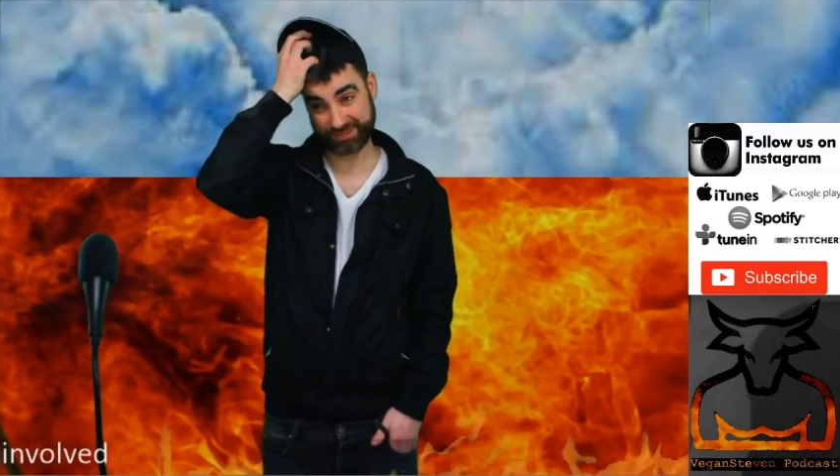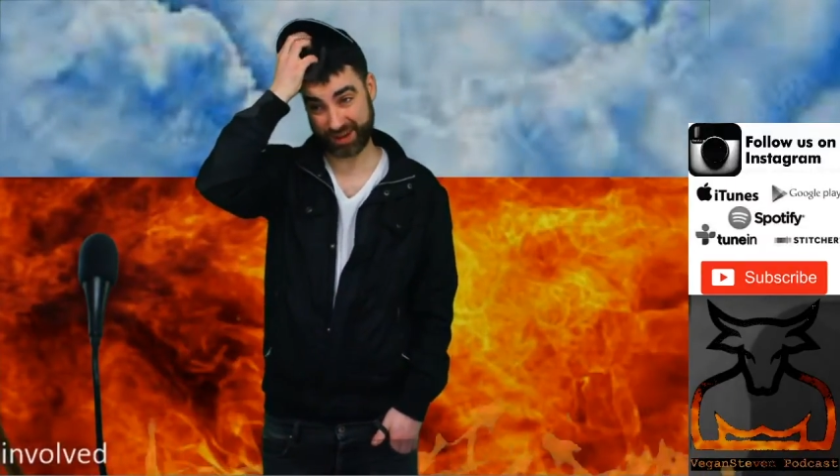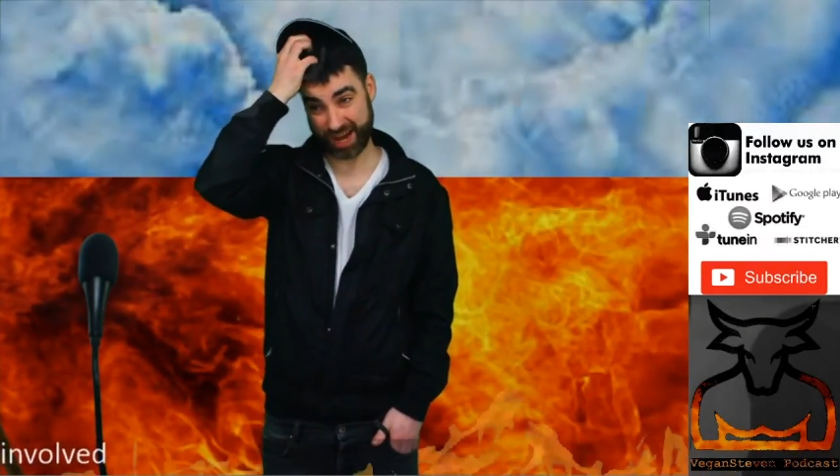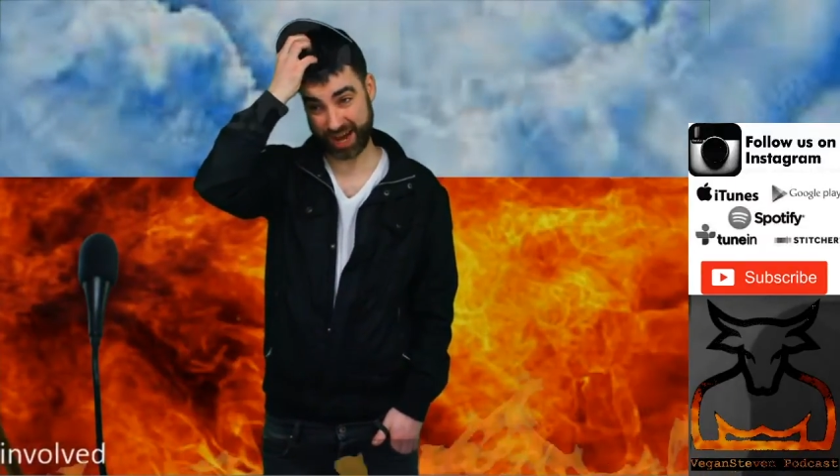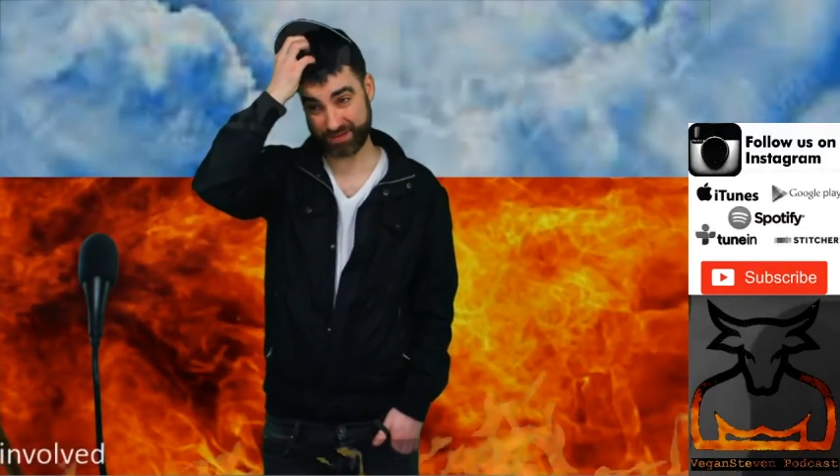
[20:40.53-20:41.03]
I
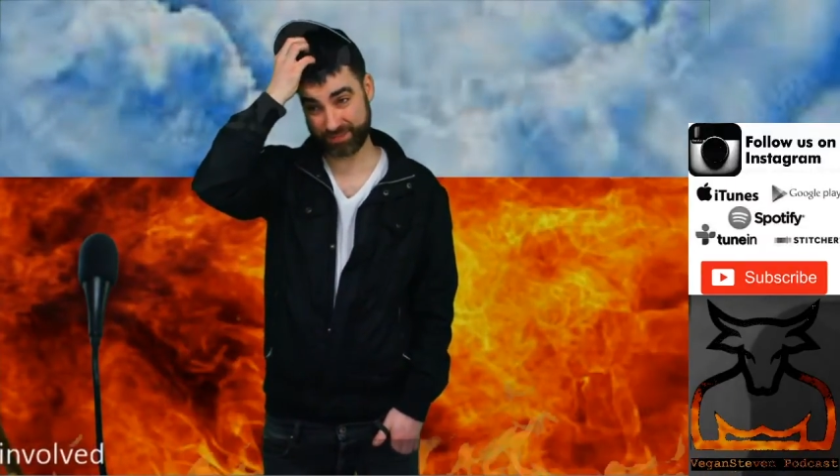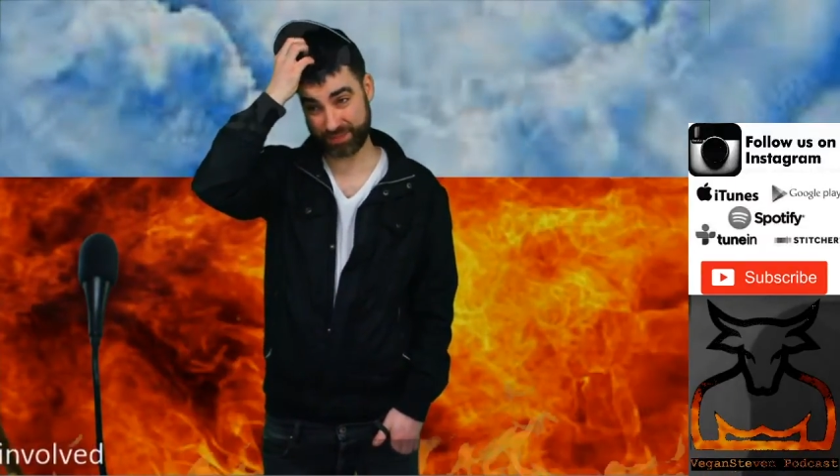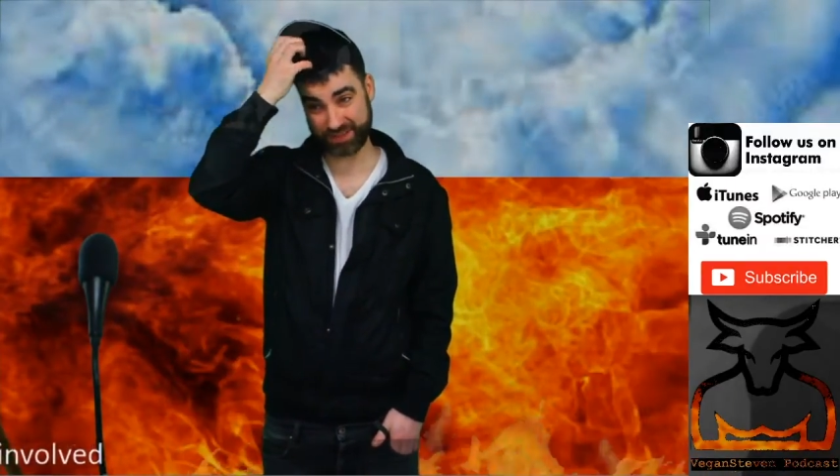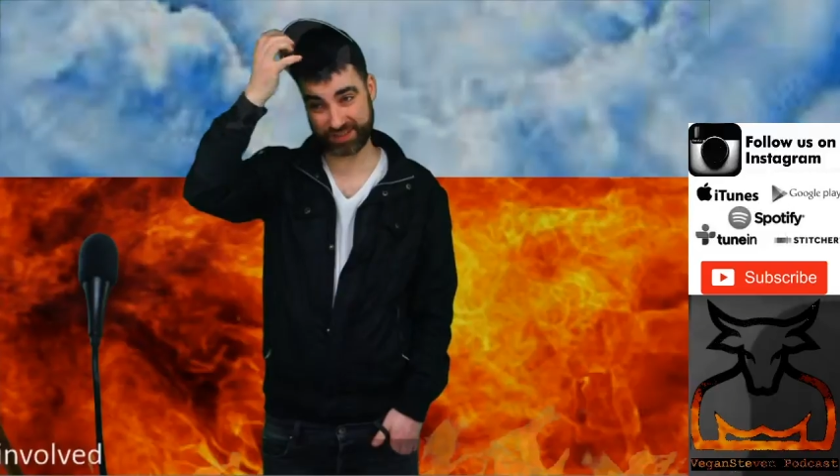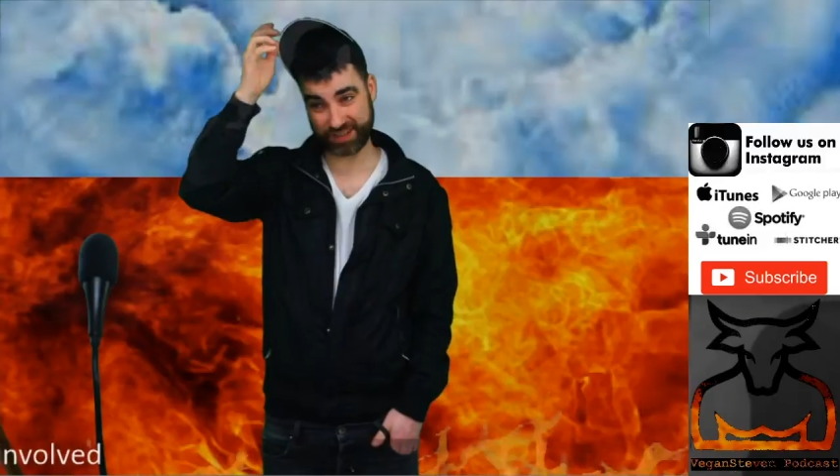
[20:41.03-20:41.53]

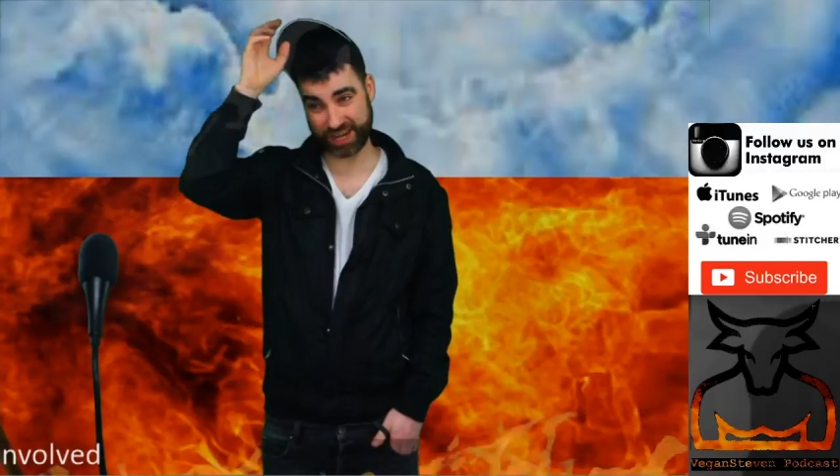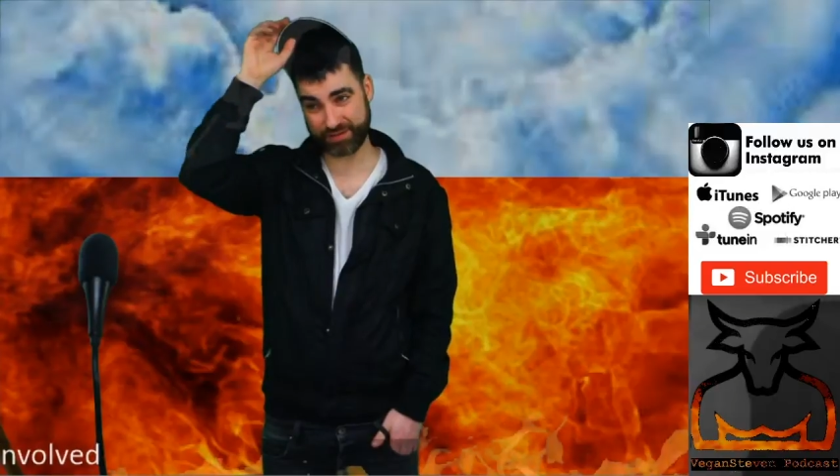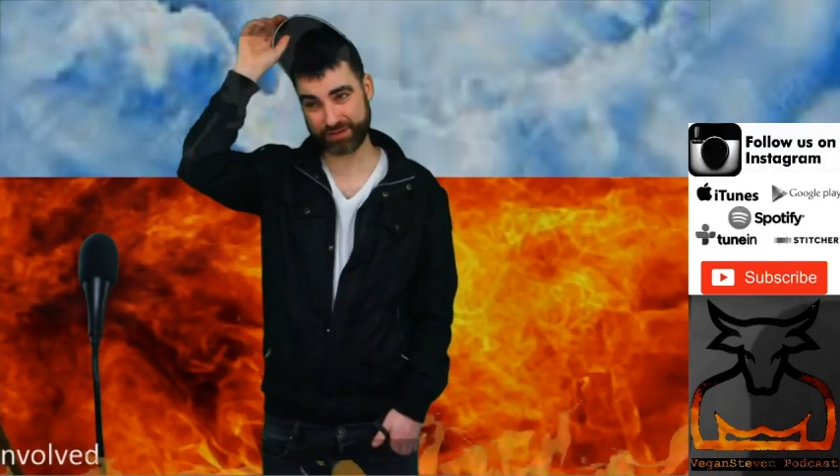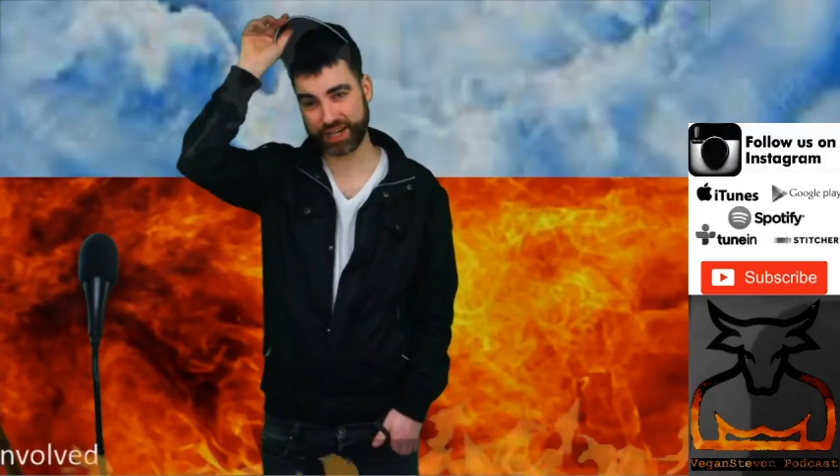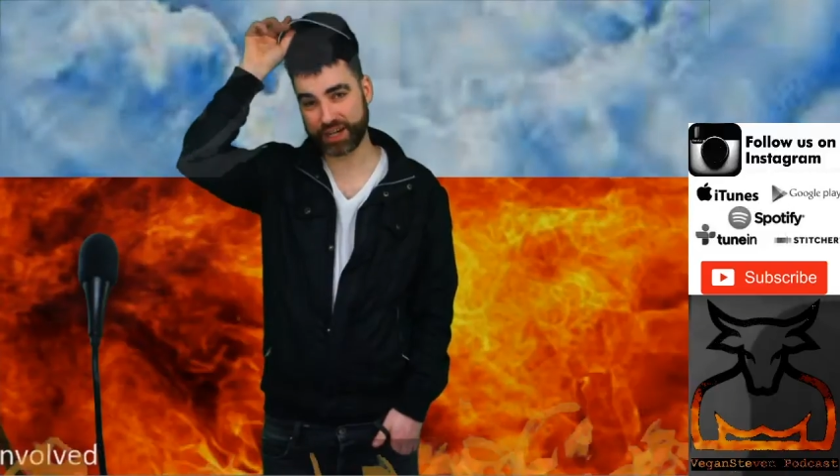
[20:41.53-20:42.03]
haven't really